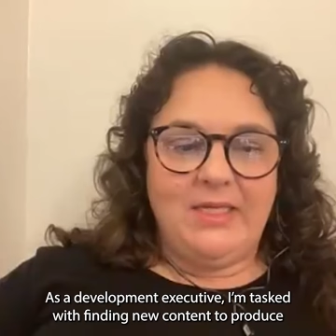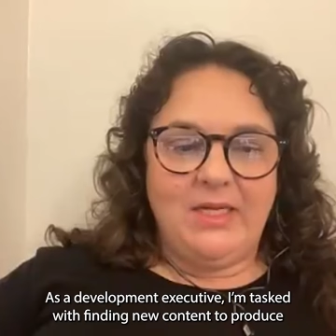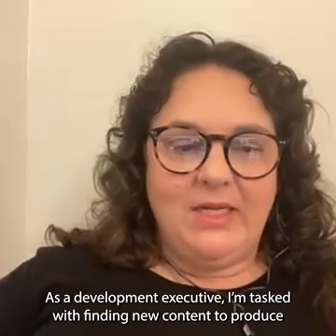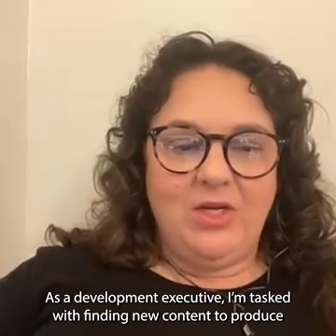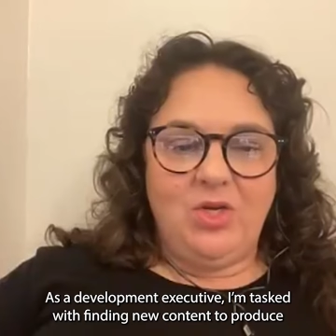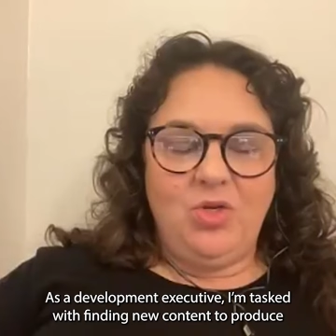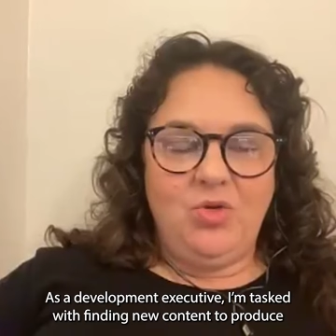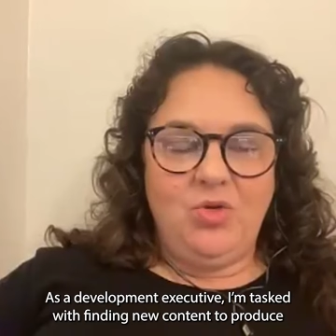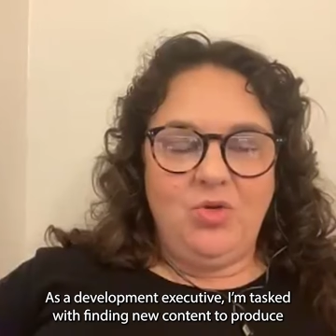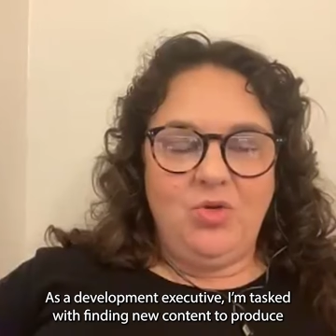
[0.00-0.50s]

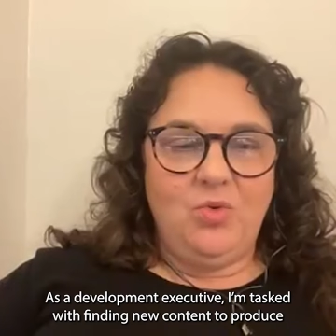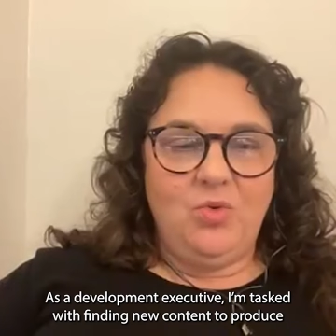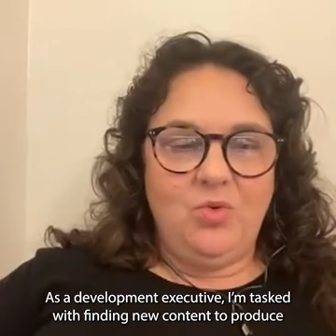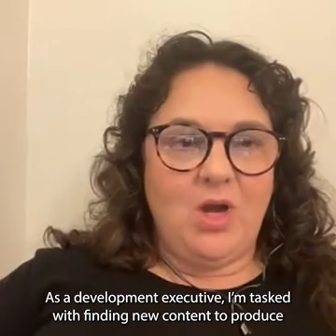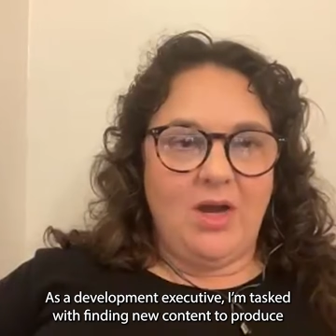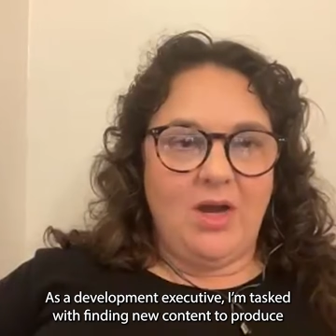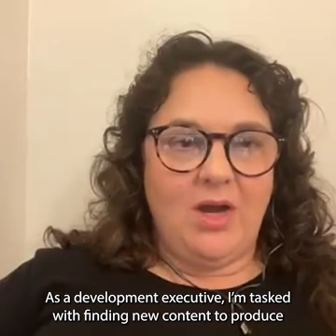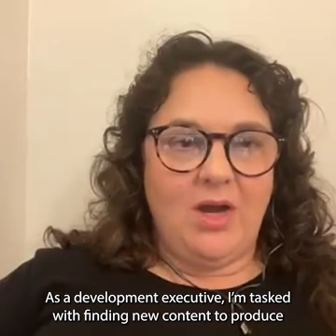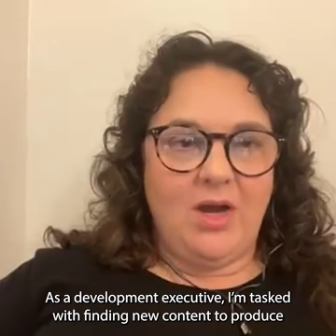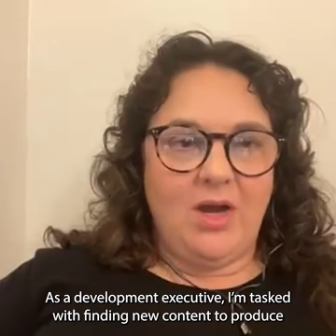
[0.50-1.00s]
new
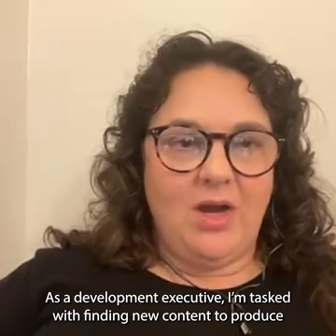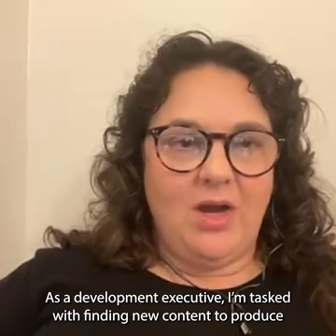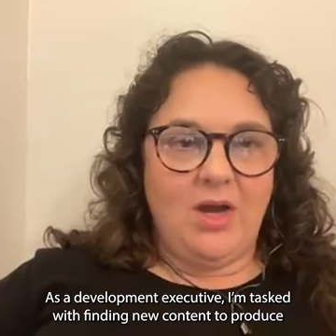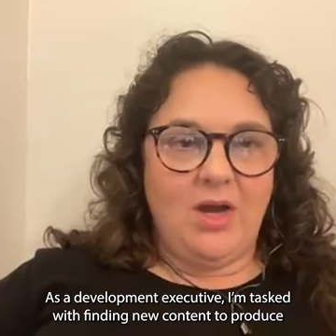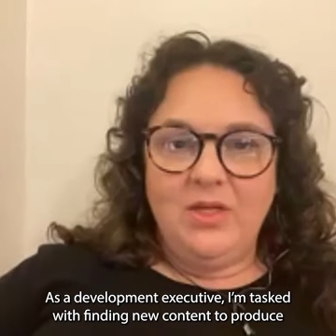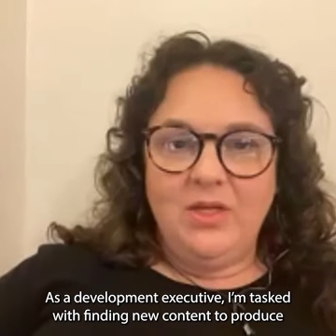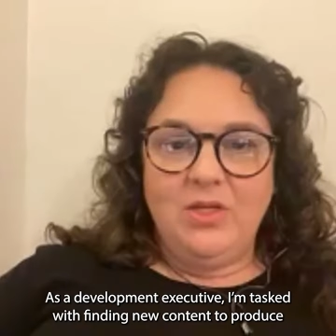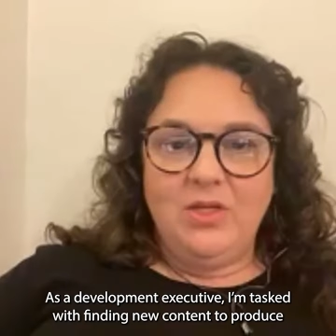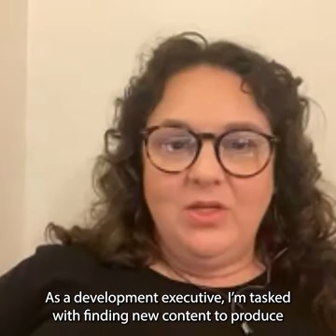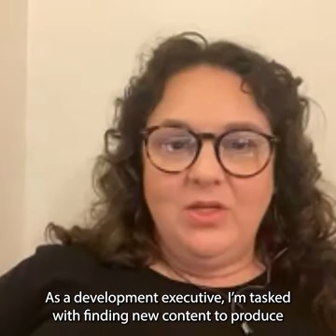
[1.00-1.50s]
content
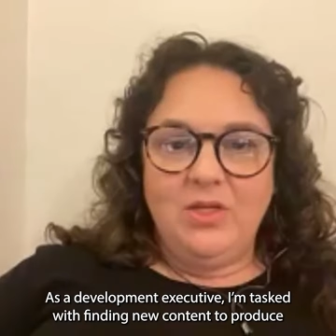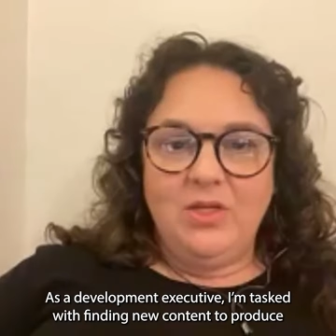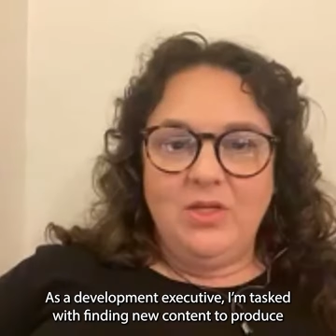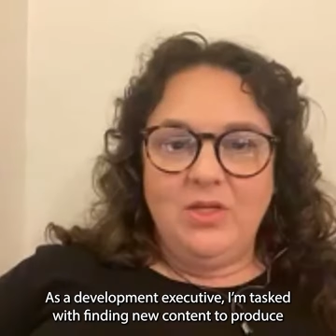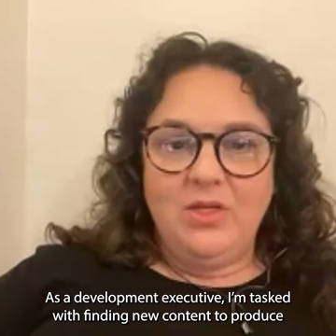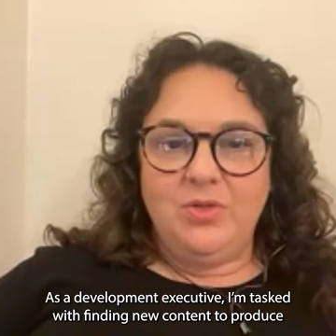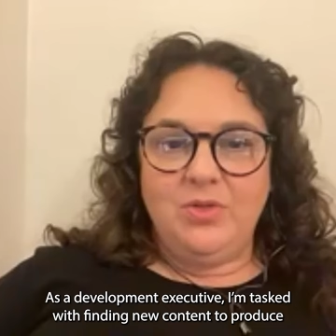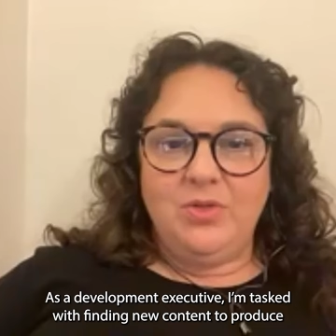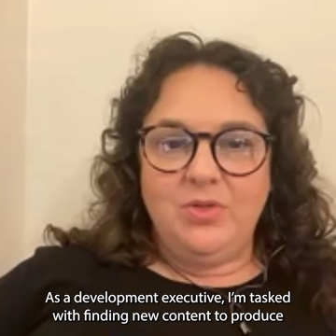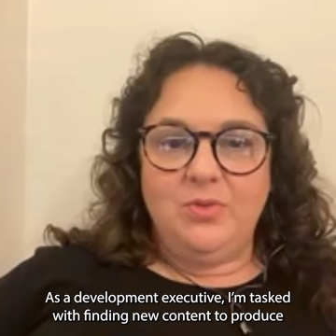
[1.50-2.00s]

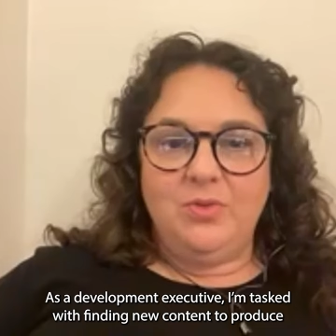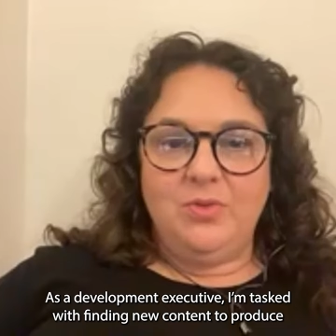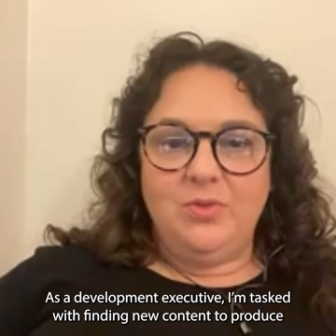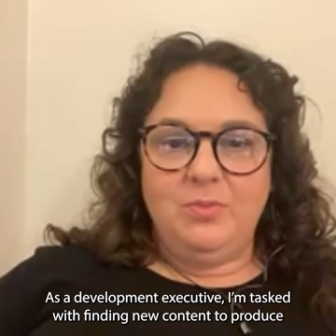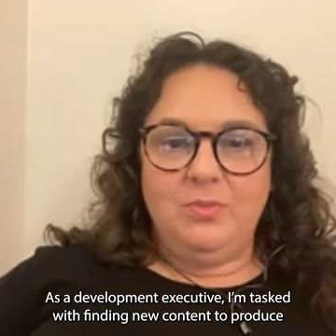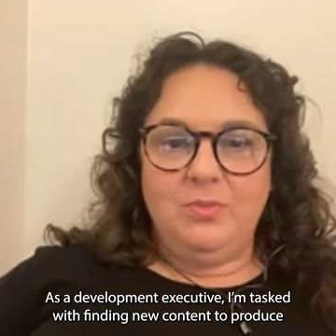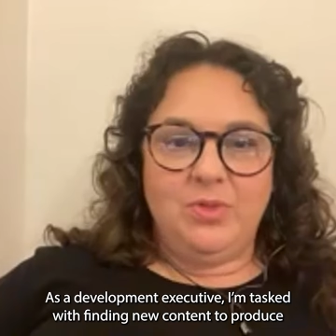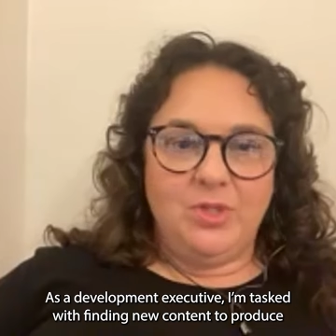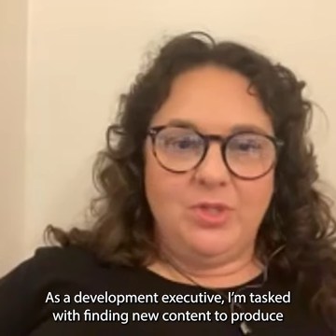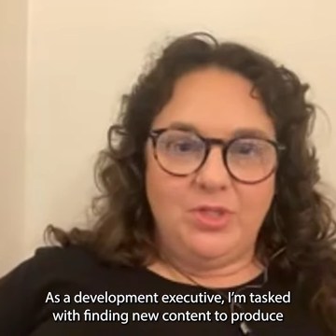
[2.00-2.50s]
to
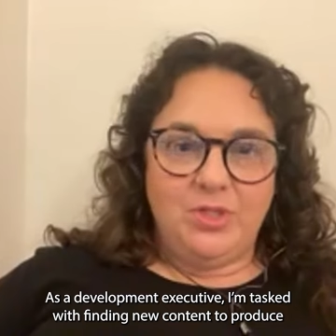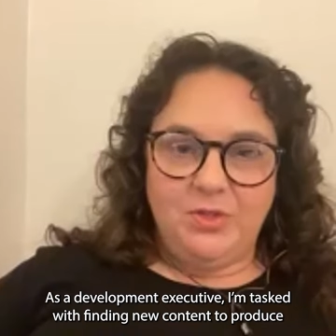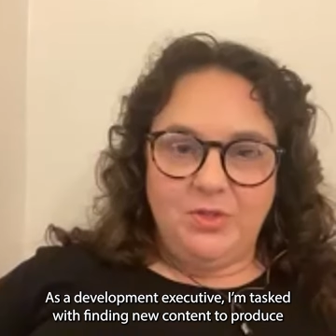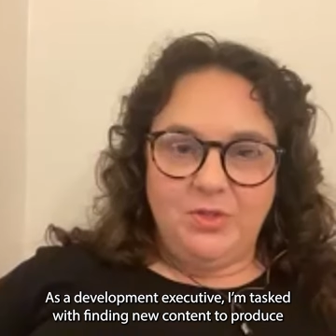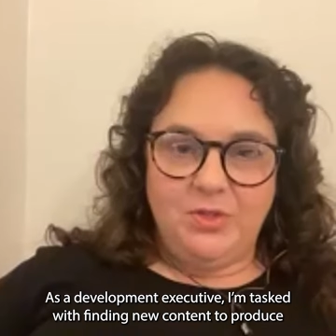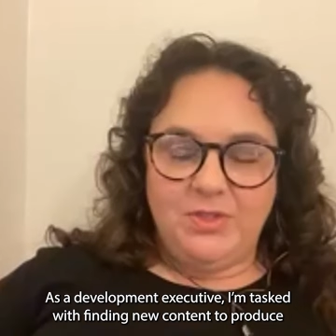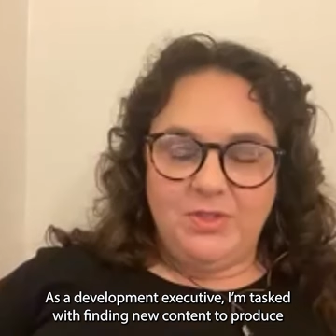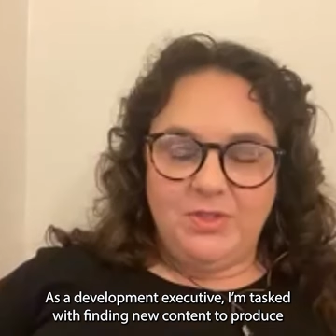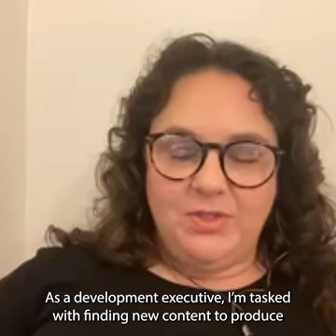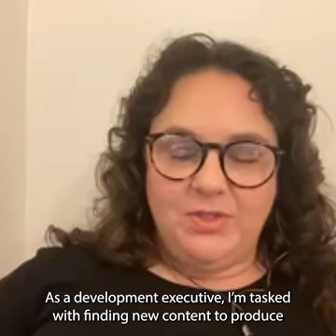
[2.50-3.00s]
produce.